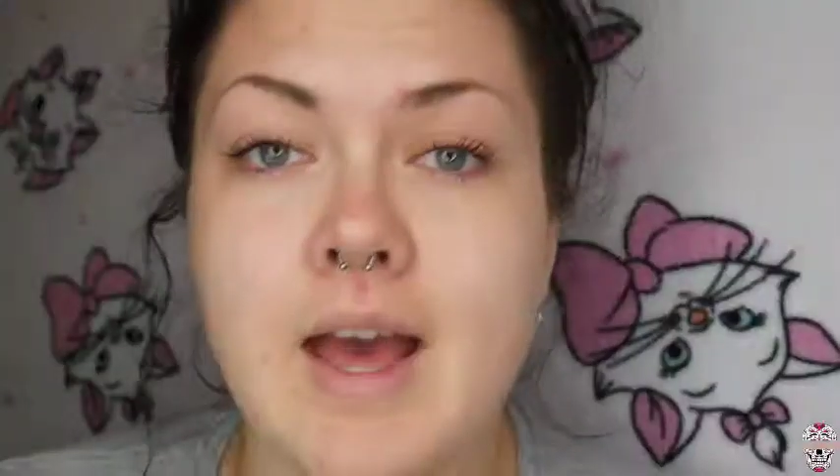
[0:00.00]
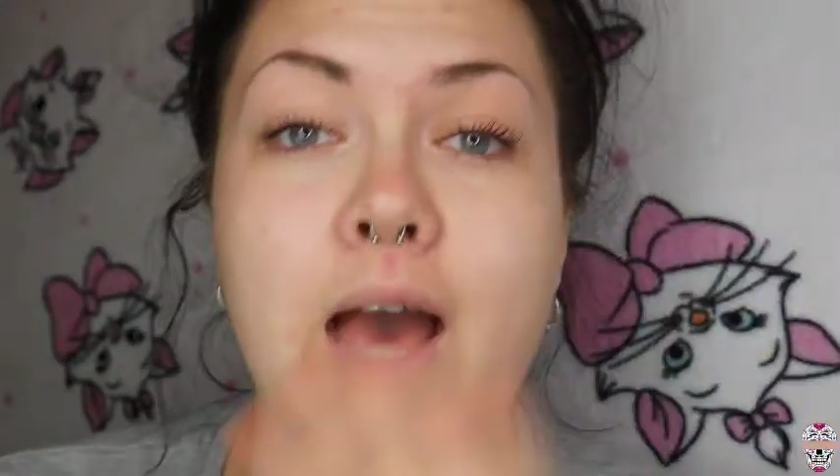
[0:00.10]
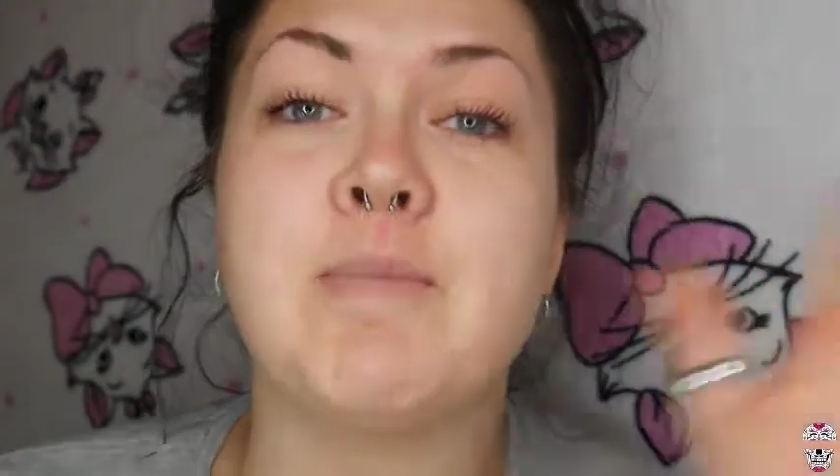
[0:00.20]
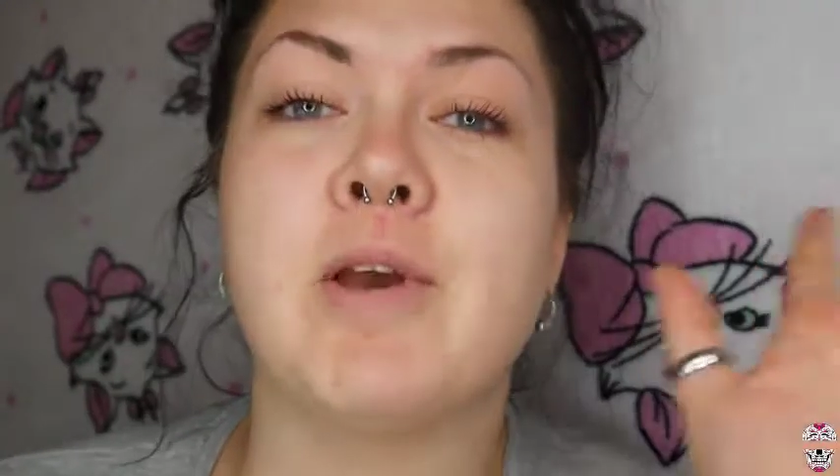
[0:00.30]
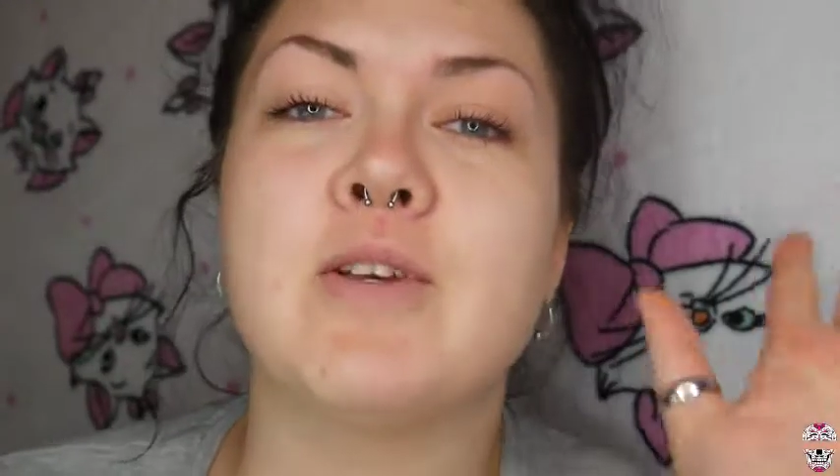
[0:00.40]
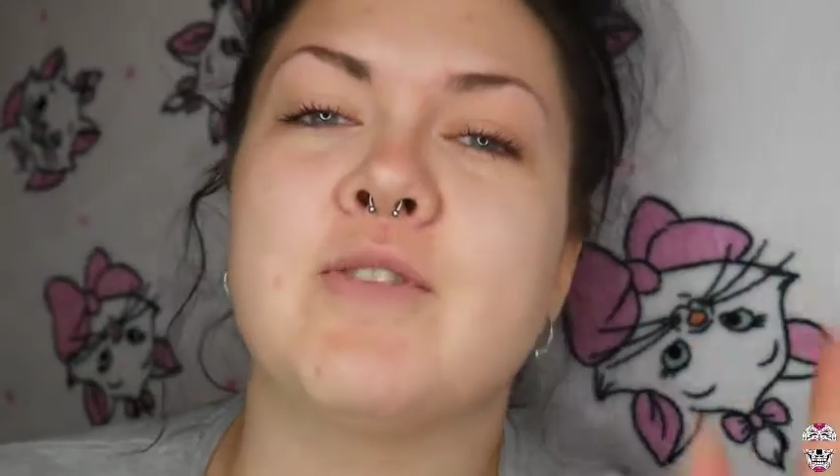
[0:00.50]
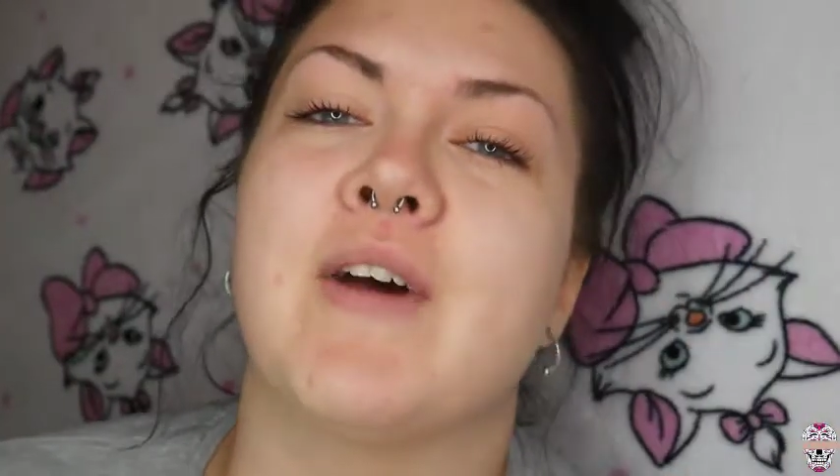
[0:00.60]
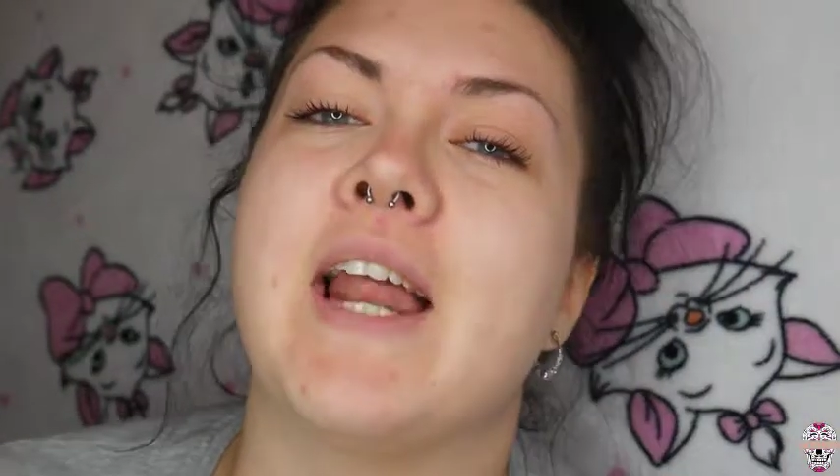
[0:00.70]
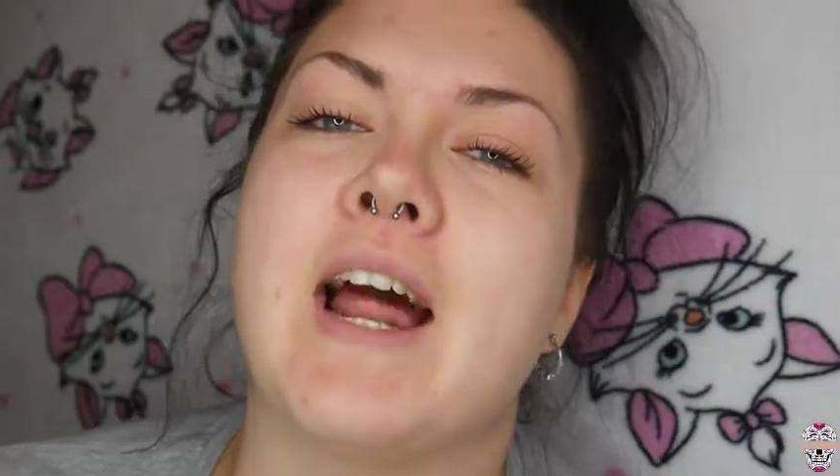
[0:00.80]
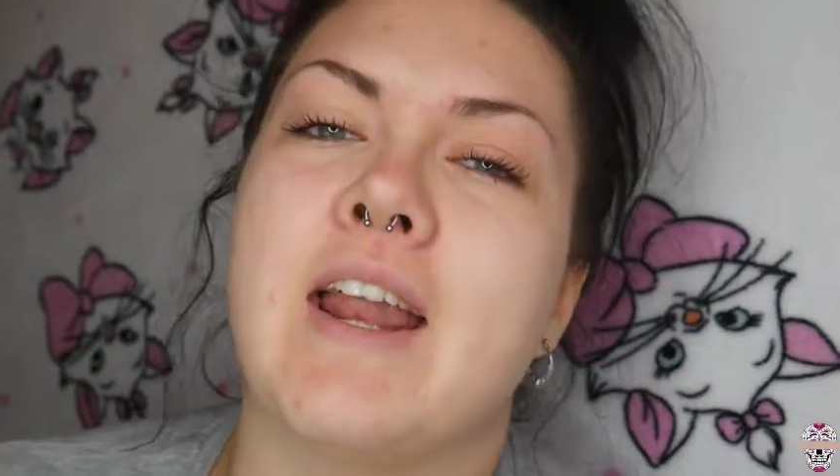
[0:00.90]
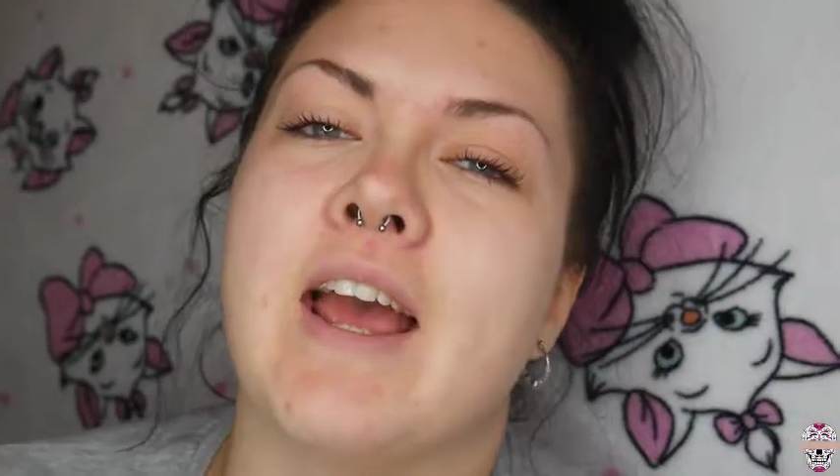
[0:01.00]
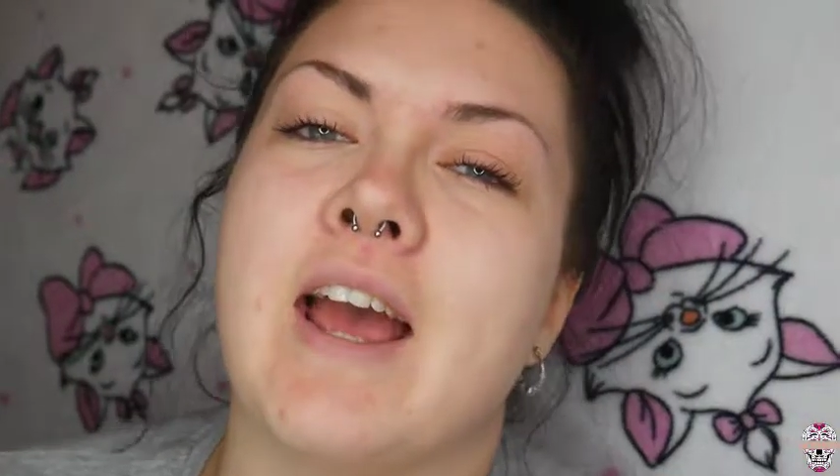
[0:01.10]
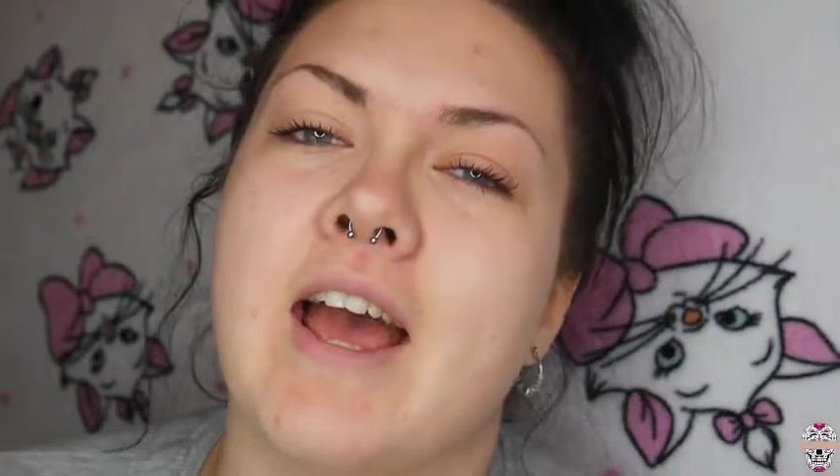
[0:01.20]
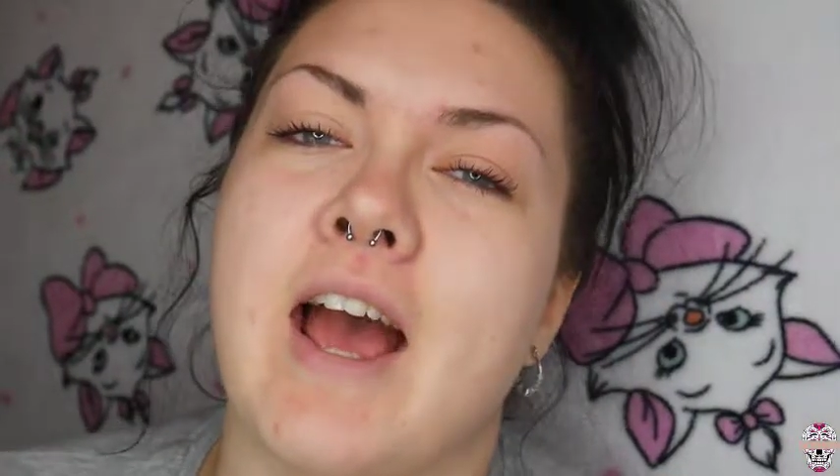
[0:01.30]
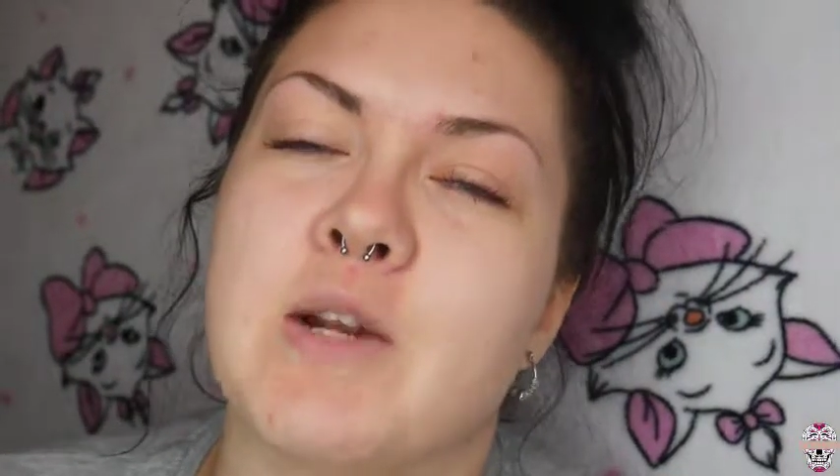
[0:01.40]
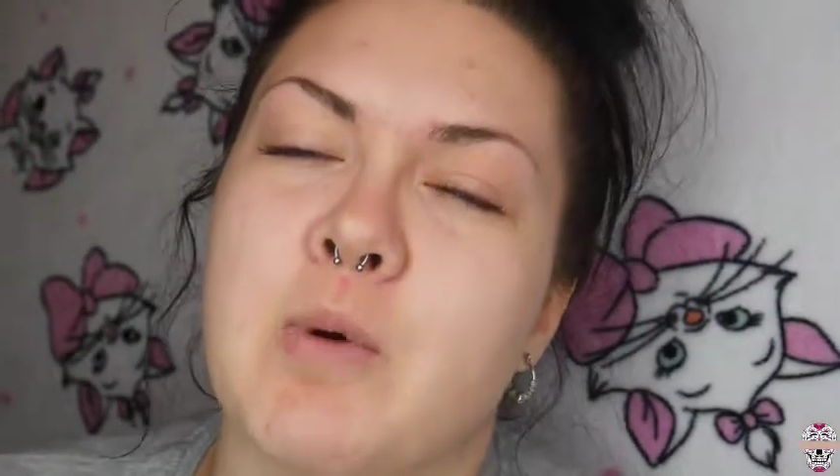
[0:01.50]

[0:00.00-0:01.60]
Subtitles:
Hey Beauts, Fanny Ann here, and